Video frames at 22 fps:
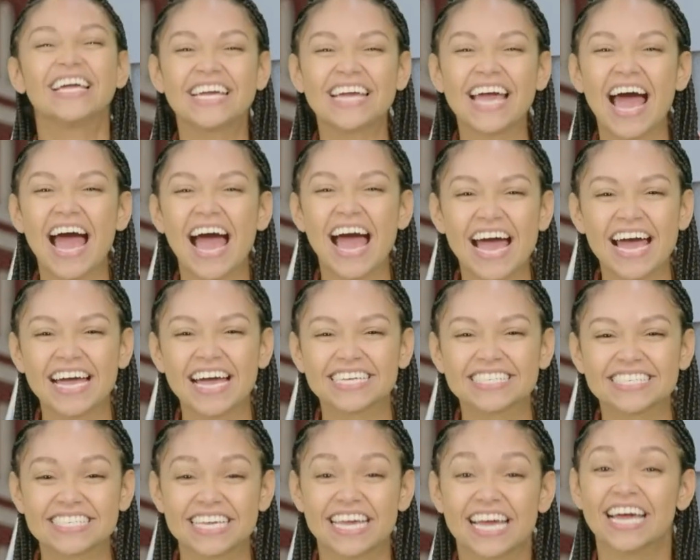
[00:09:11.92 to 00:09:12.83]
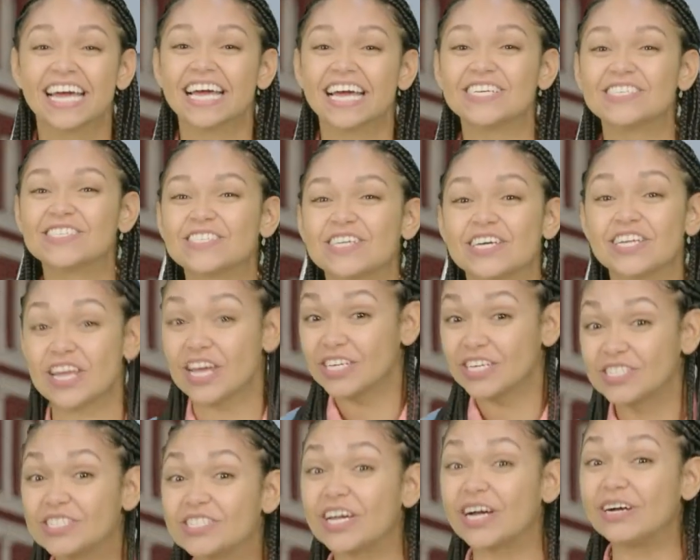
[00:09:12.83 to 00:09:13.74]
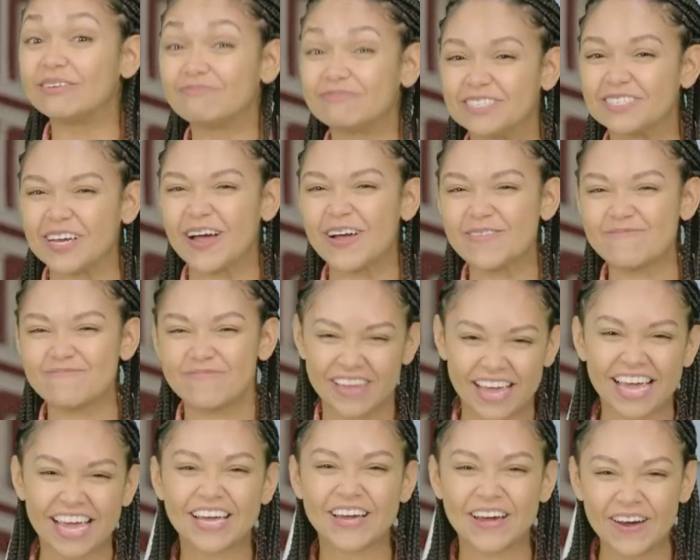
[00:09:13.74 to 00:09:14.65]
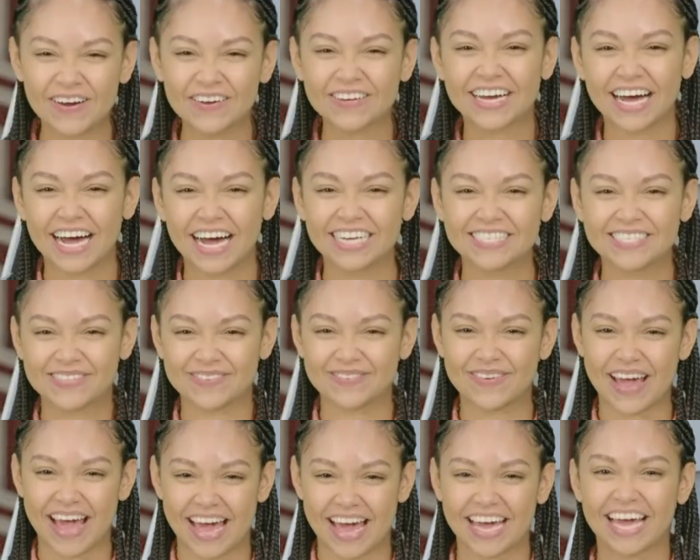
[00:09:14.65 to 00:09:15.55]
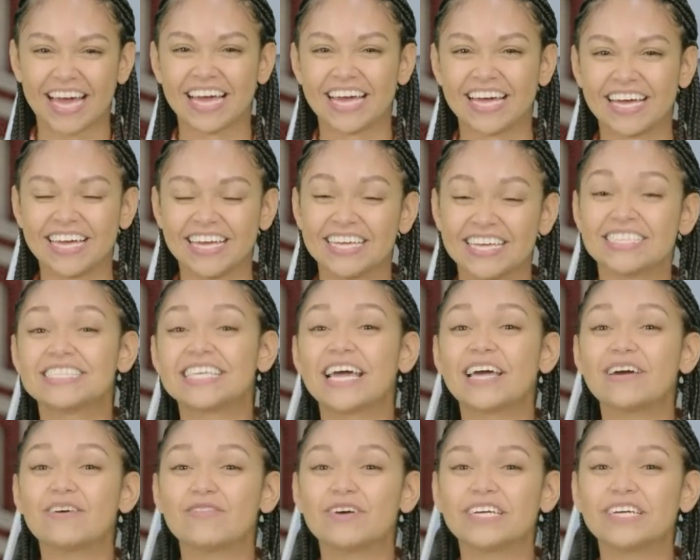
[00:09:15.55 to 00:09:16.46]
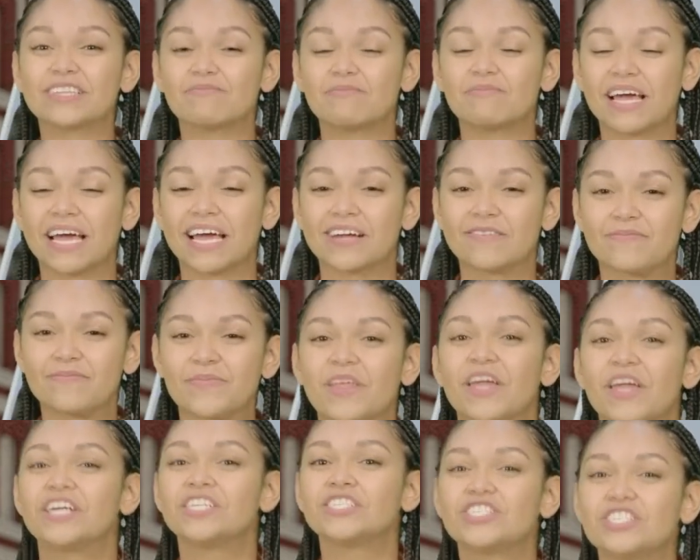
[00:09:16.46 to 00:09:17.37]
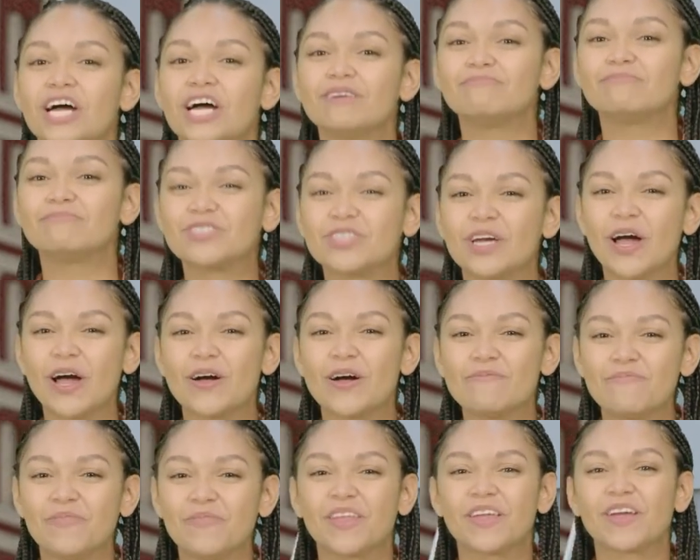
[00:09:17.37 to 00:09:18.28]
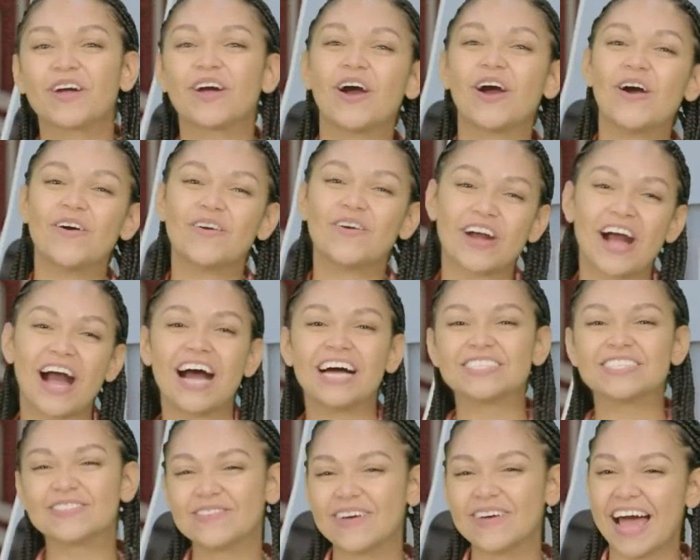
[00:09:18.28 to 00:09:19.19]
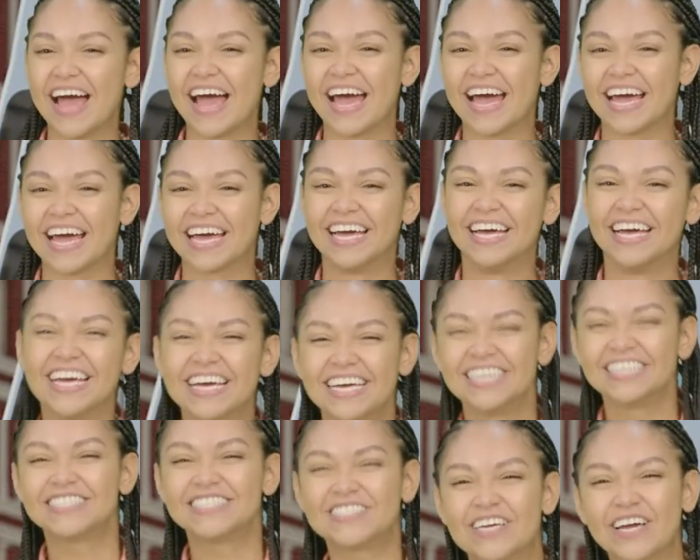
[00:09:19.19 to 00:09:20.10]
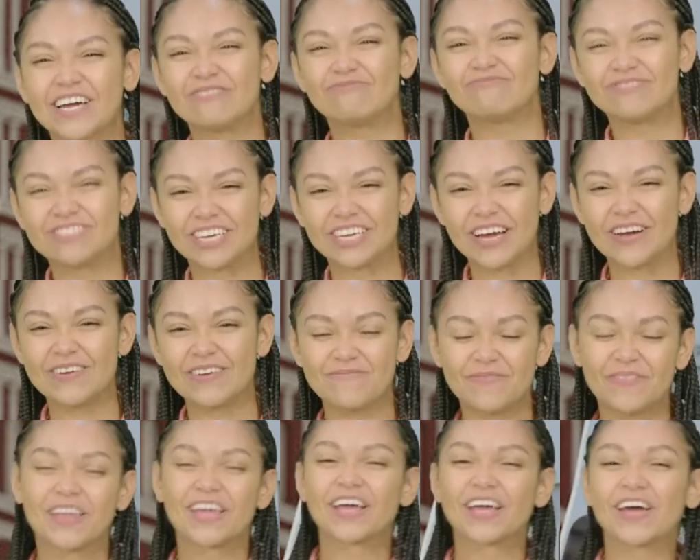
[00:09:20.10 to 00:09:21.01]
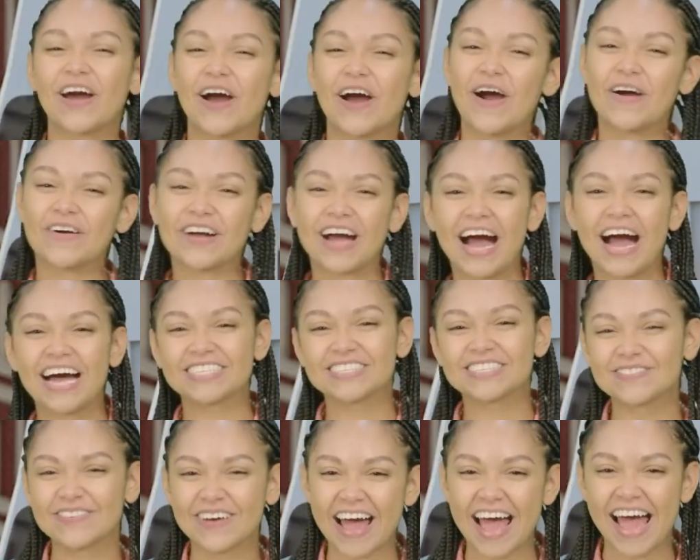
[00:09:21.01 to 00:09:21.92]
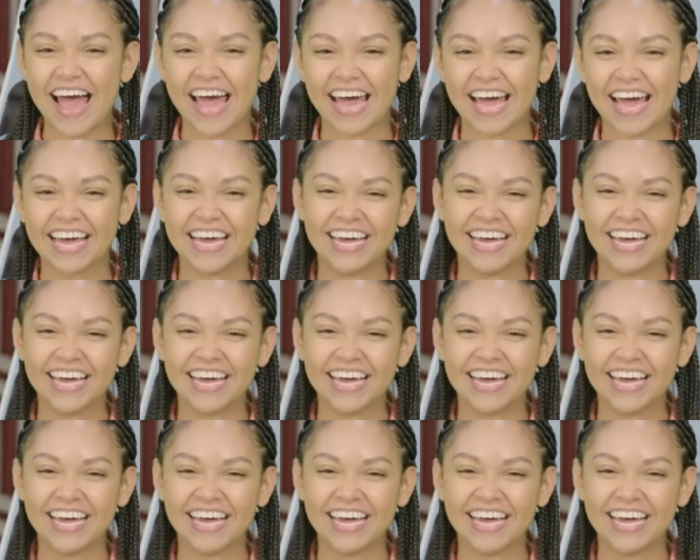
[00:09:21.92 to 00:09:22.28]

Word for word: yes, he should jump, jump and go God's way. Say it with me. Jump, jump, go God's way. Jump, jump, go God's way.